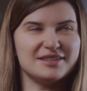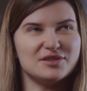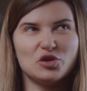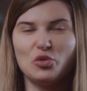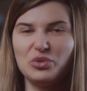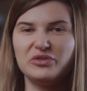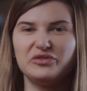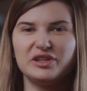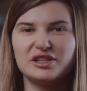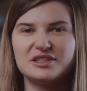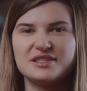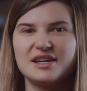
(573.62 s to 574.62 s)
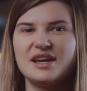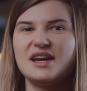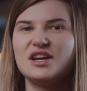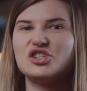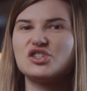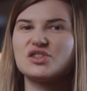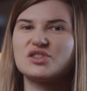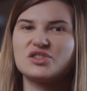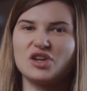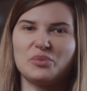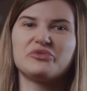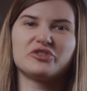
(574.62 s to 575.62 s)
in an open field, just
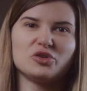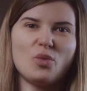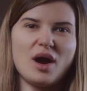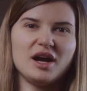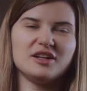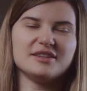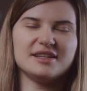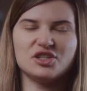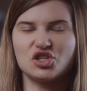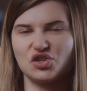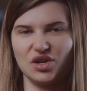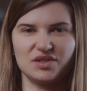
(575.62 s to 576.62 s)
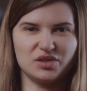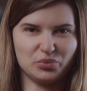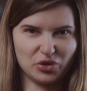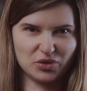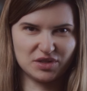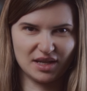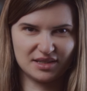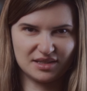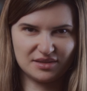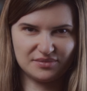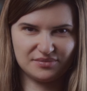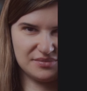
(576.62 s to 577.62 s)
stop for a while and trust the process.